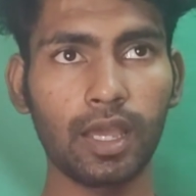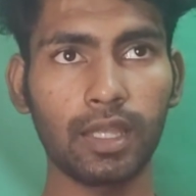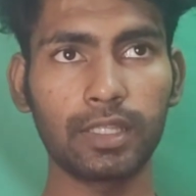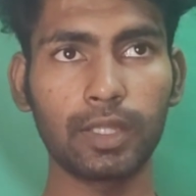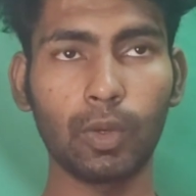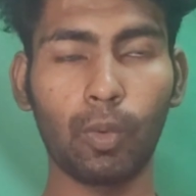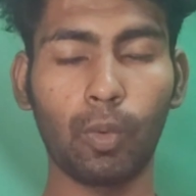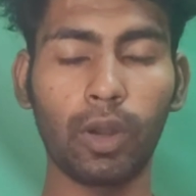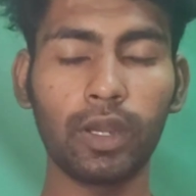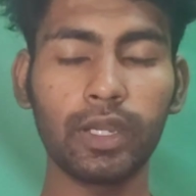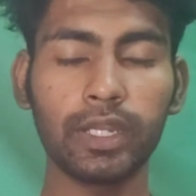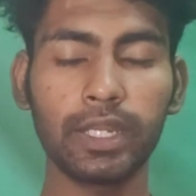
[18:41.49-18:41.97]

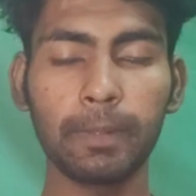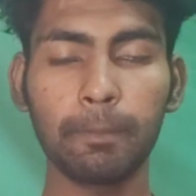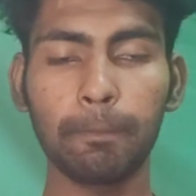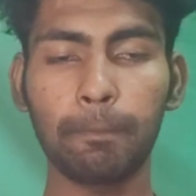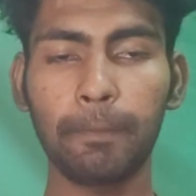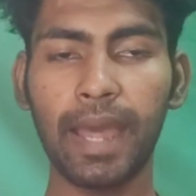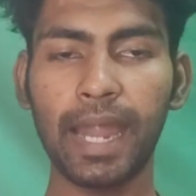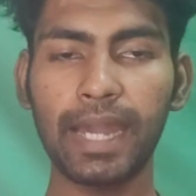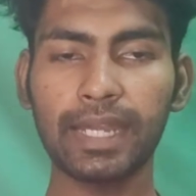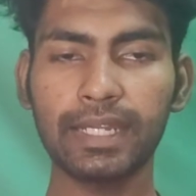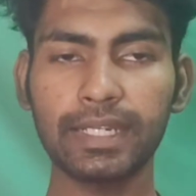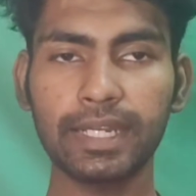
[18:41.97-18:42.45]
The one
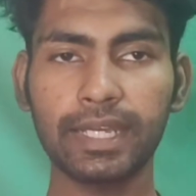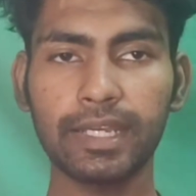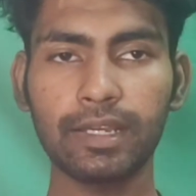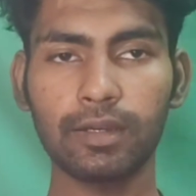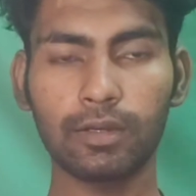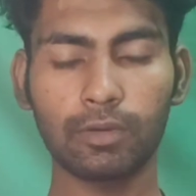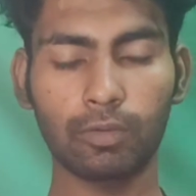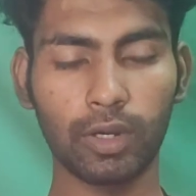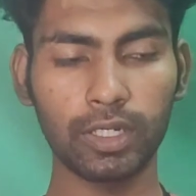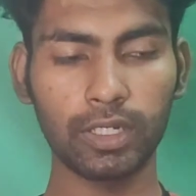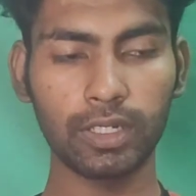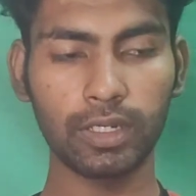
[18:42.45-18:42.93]

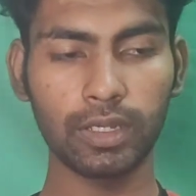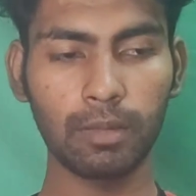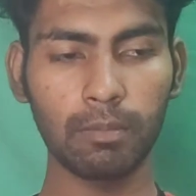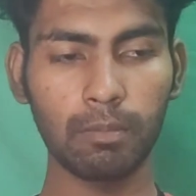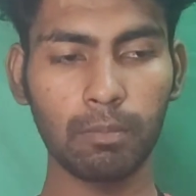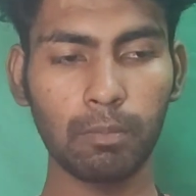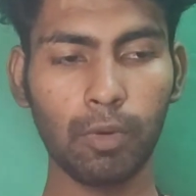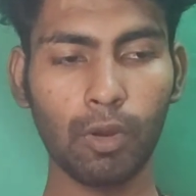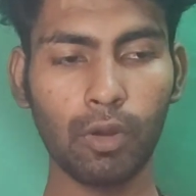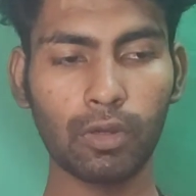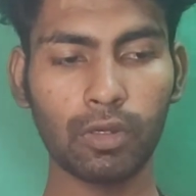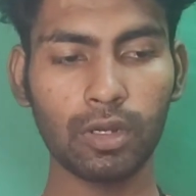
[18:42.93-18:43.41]

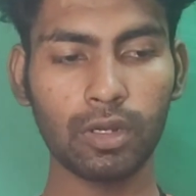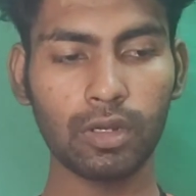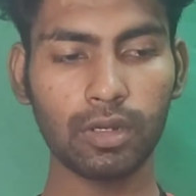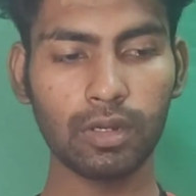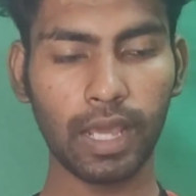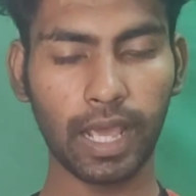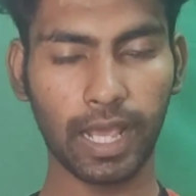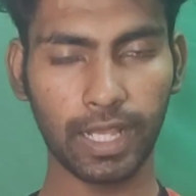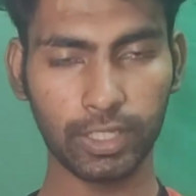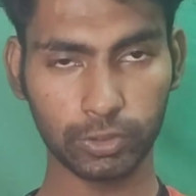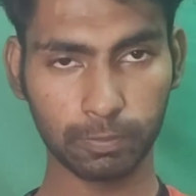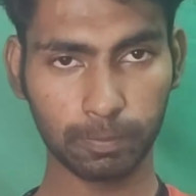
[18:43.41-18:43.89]

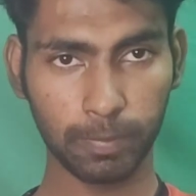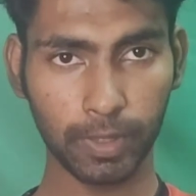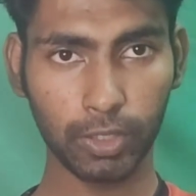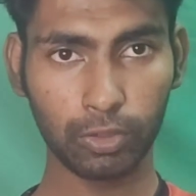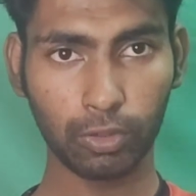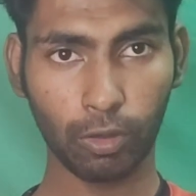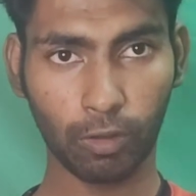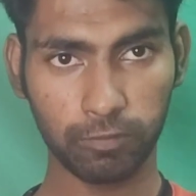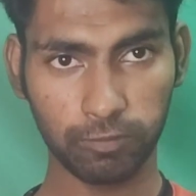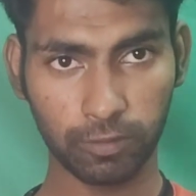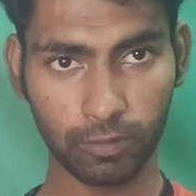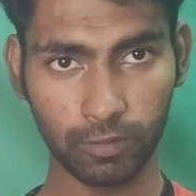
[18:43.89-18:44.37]
important
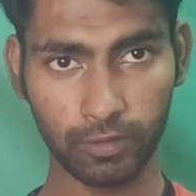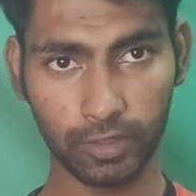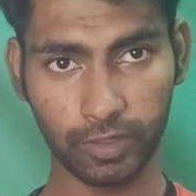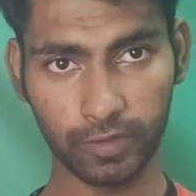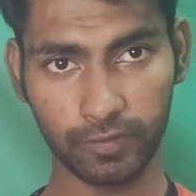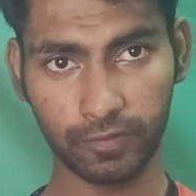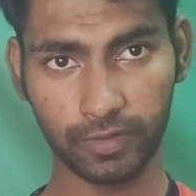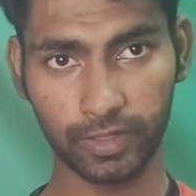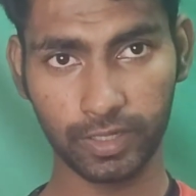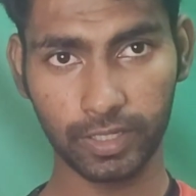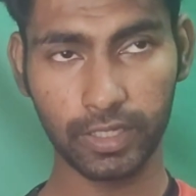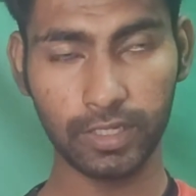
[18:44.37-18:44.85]
aspect of our
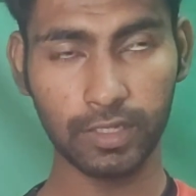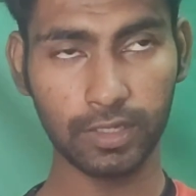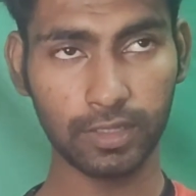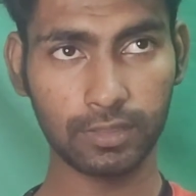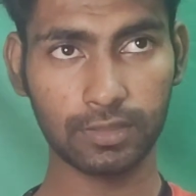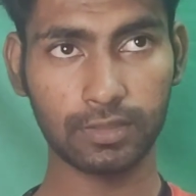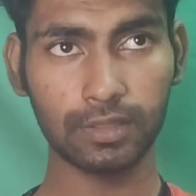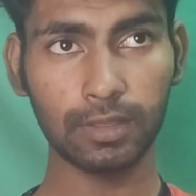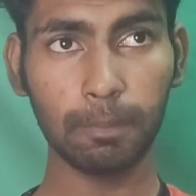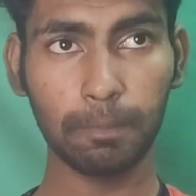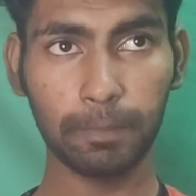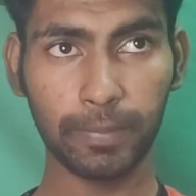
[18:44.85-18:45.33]
defending
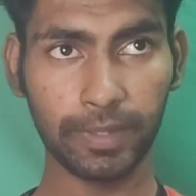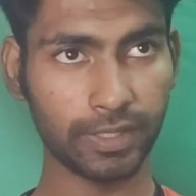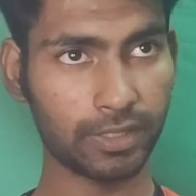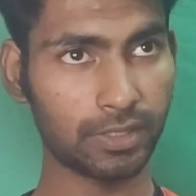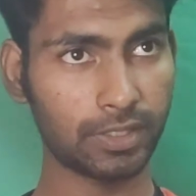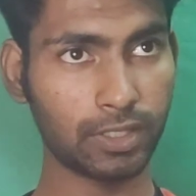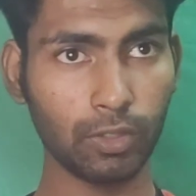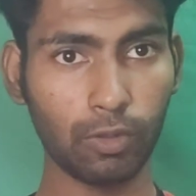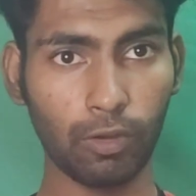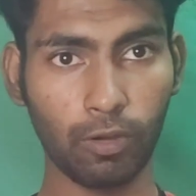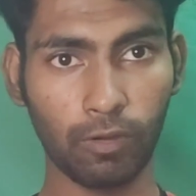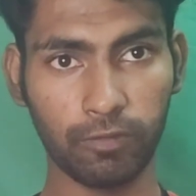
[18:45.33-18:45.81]
is the
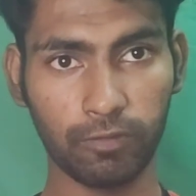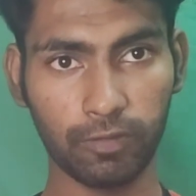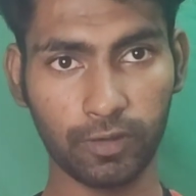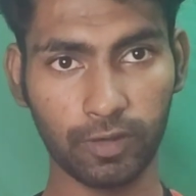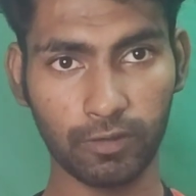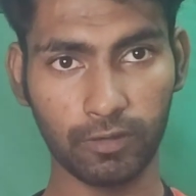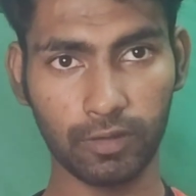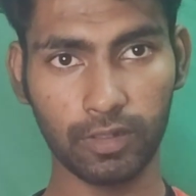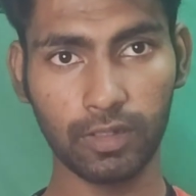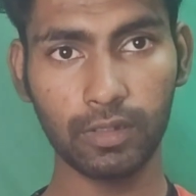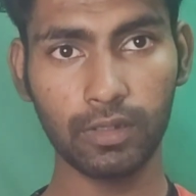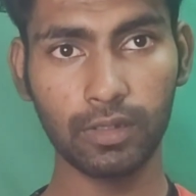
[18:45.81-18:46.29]
pressing of
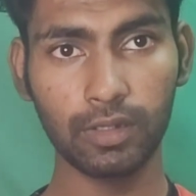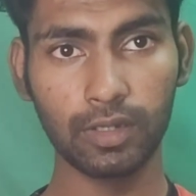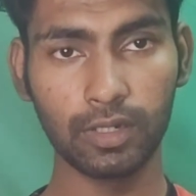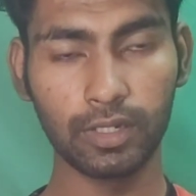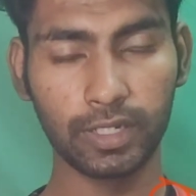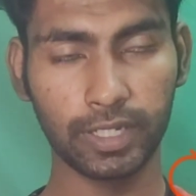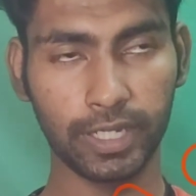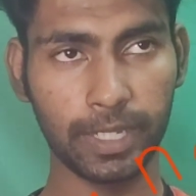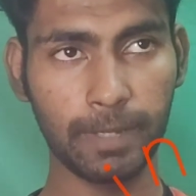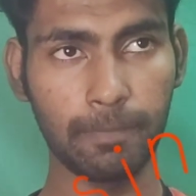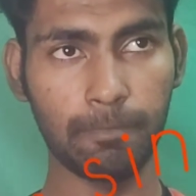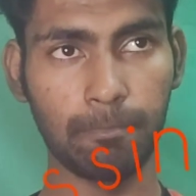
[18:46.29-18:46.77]
our
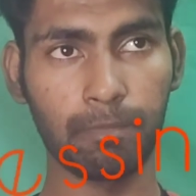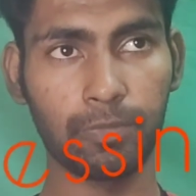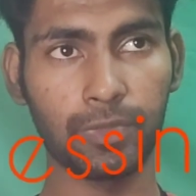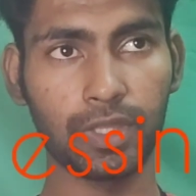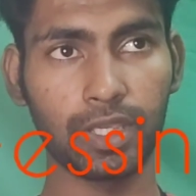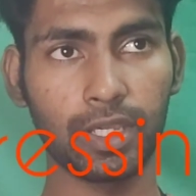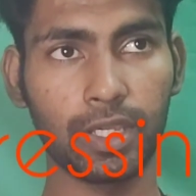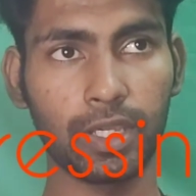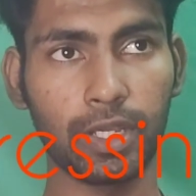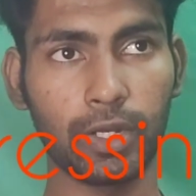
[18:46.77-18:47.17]
team.